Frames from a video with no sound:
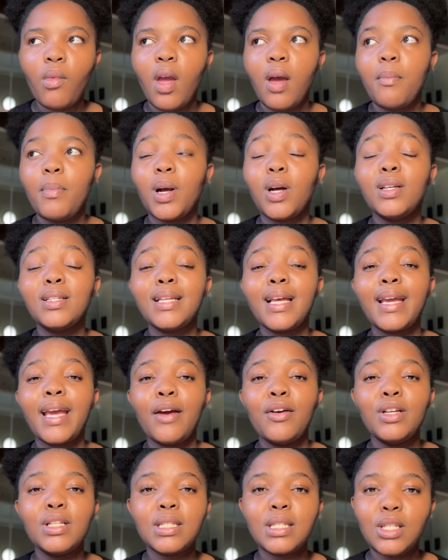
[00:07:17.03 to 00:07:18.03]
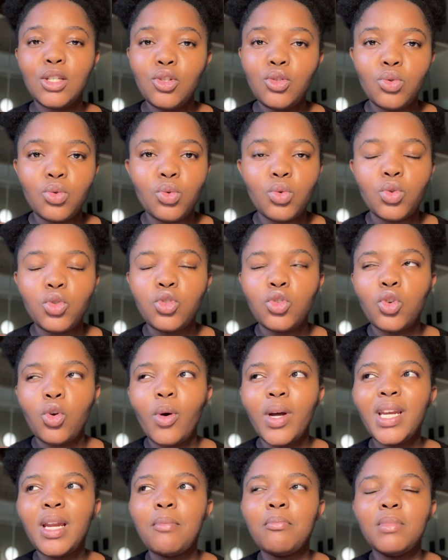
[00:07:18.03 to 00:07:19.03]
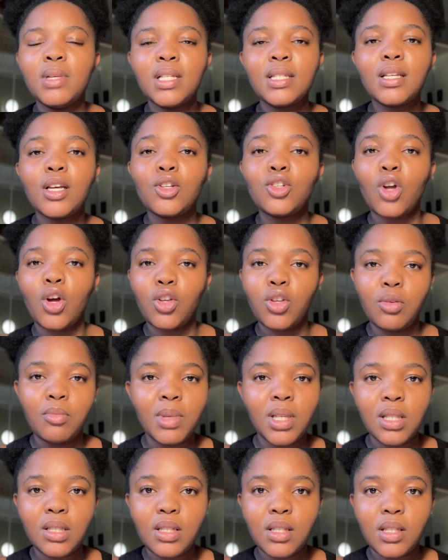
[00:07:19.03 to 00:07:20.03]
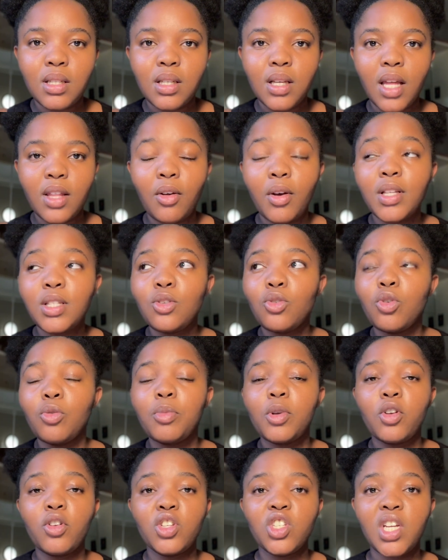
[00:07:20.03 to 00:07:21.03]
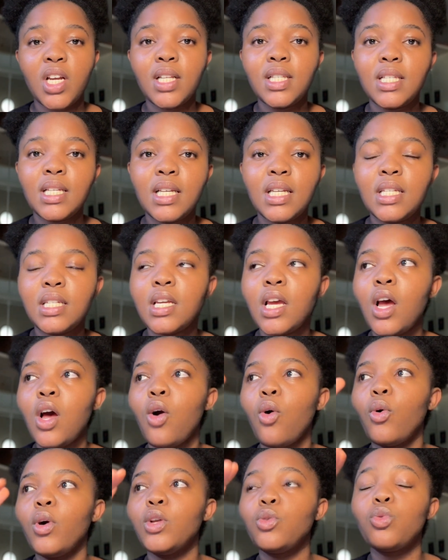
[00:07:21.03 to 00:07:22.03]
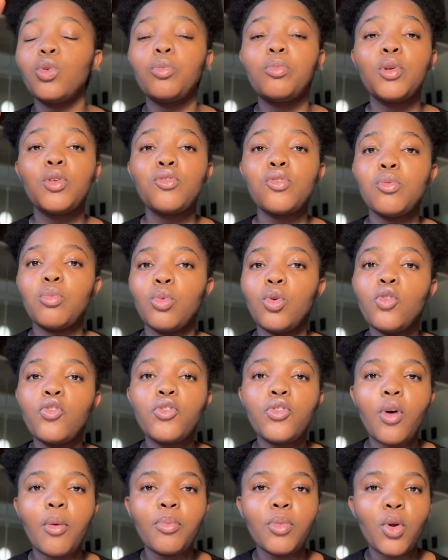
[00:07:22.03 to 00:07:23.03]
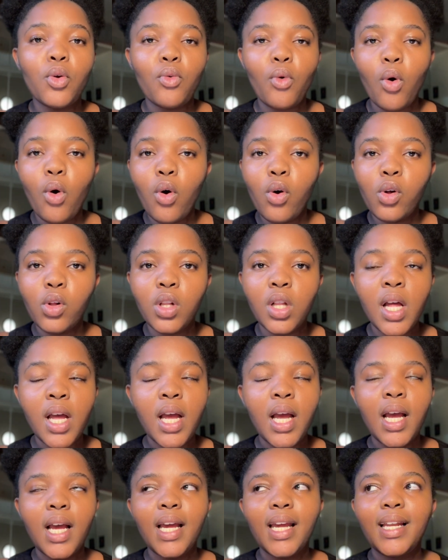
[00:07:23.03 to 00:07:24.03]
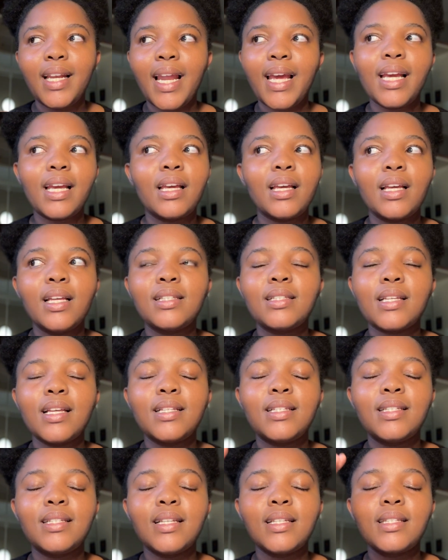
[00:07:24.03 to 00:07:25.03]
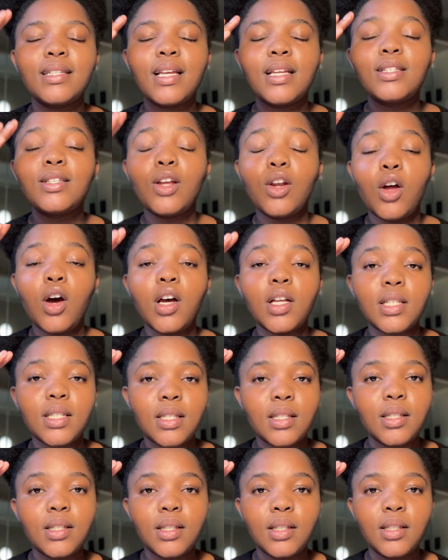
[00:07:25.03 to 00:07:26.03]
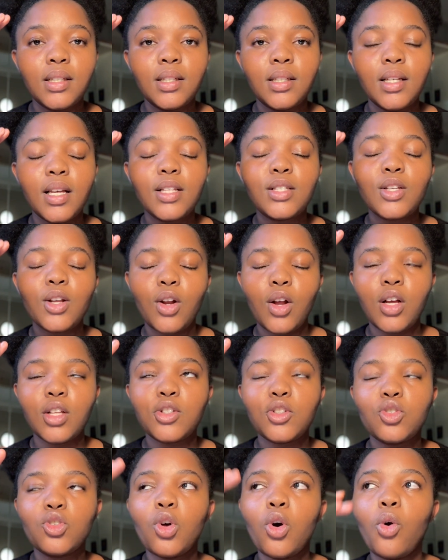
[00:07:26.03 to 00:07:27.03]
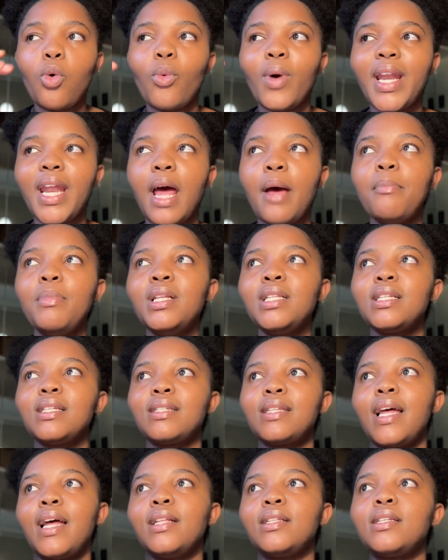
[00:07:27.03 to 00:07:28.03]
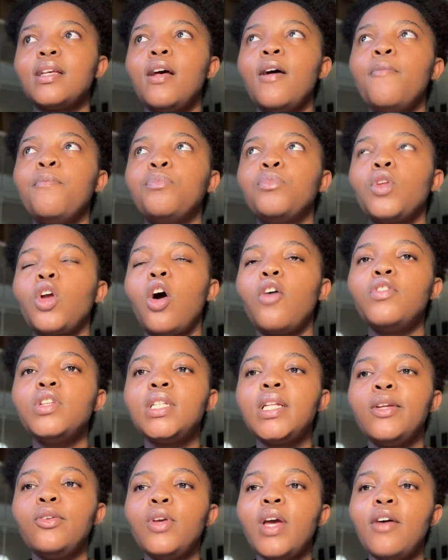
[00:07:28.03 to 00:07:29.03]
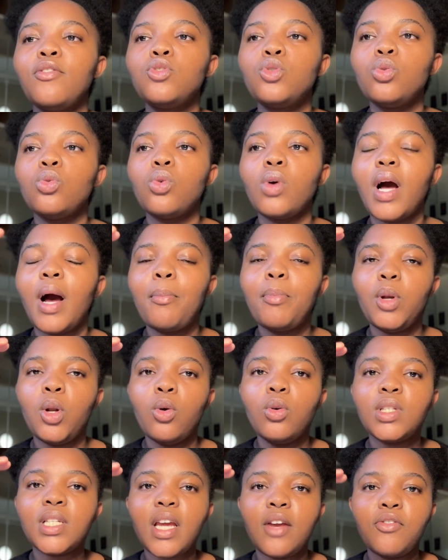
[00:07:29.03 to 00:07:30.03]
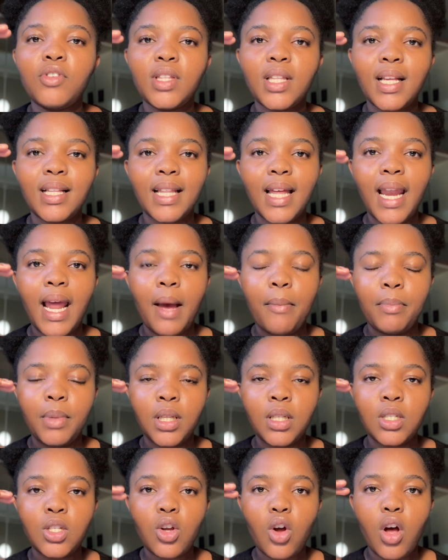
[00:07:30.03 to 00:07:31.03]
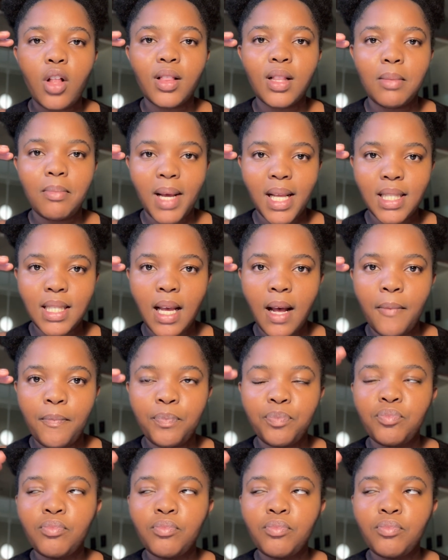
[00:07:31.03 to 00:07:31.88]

Because I guarantee you don't want to miss a document. Otherwise it will be rejected or it will be removed from the roll. Like it's a lot. It's a lot. So what happens is that obviously you have to upload everything that happened on the matter,